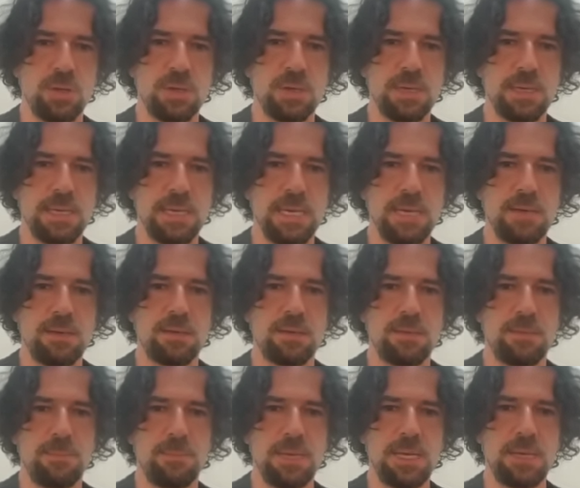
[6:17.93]
key
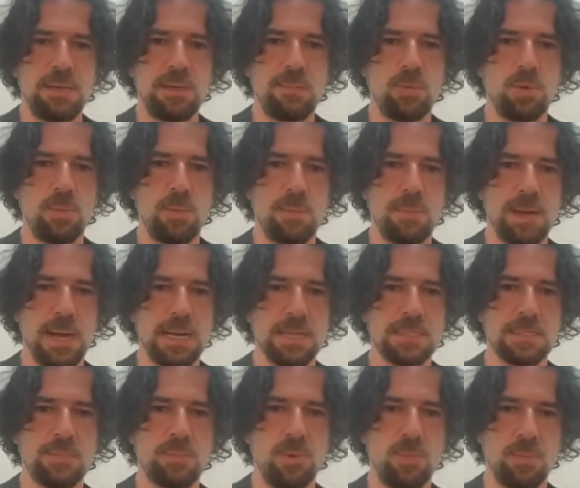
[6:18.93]
minimum and
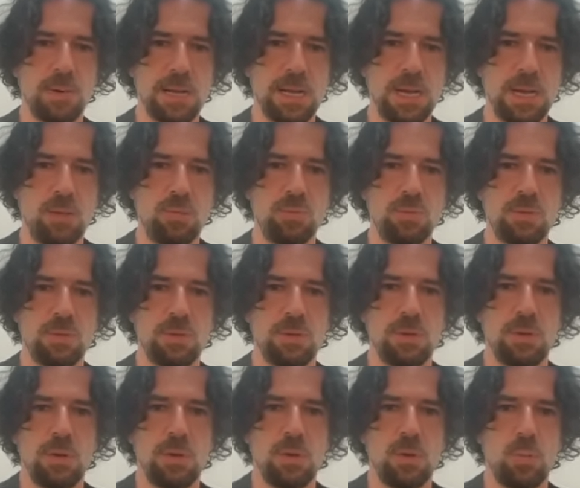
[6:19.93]
maximum count.
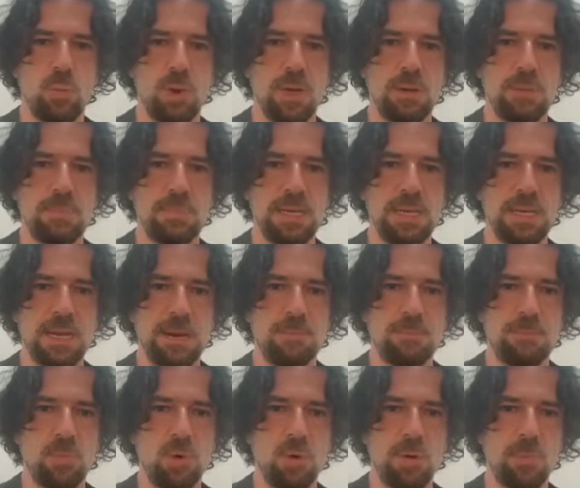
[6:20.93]
When
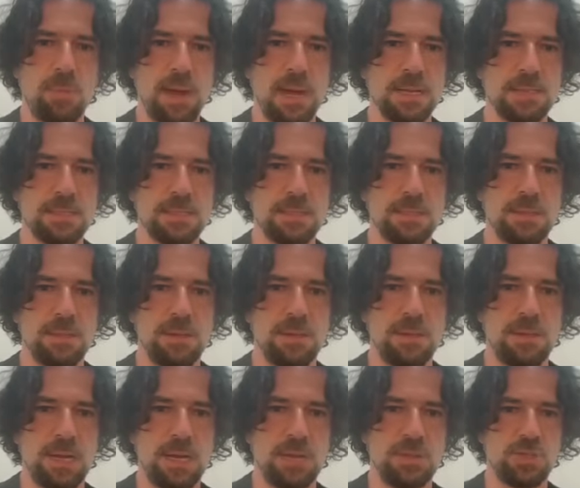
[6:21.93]
min or max
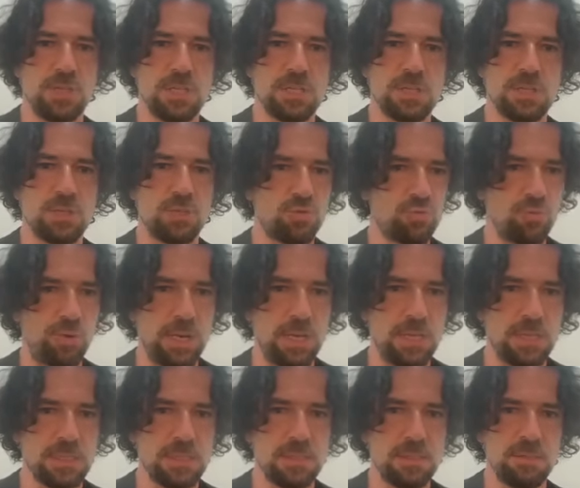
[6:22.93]
are just
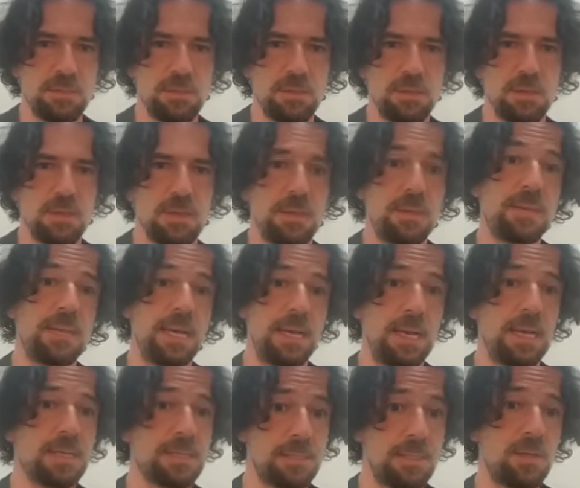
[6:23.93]
strings, the
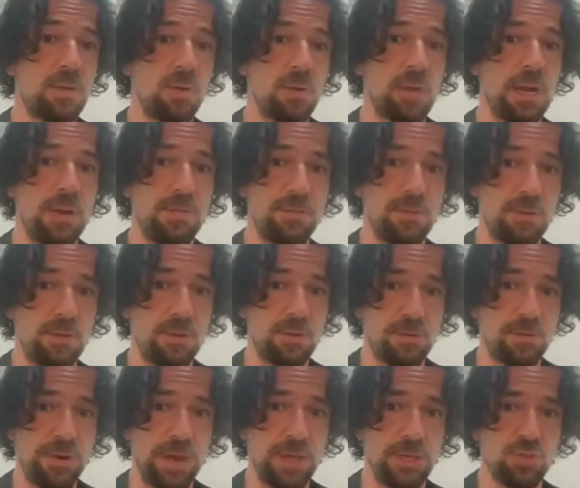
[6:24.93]
lexicographical
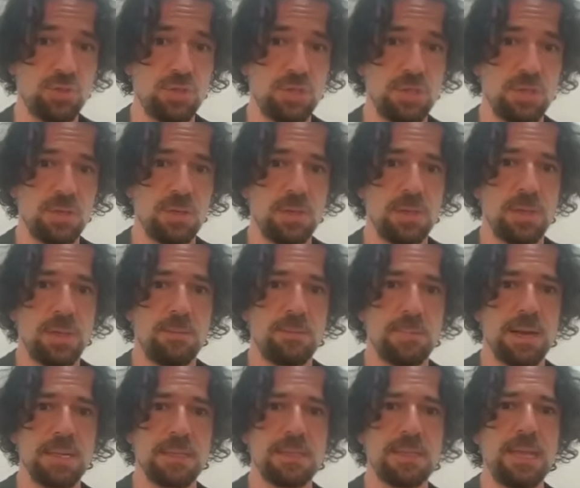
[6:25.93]
ranges,
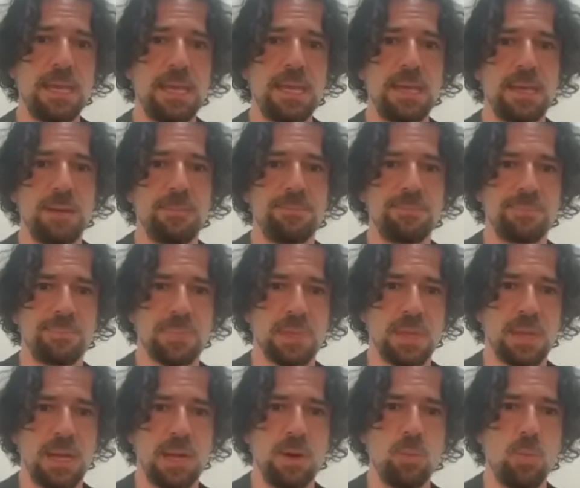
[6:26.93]
but they
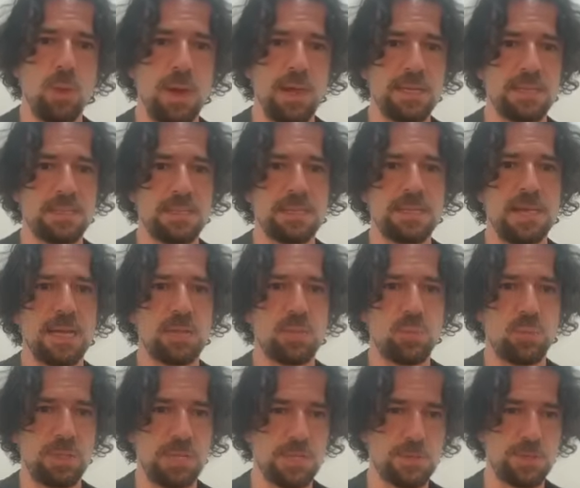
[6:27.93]
always start
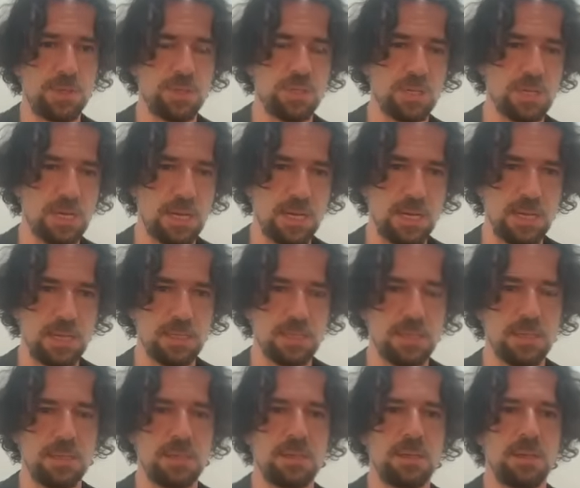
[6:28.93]
with a special character,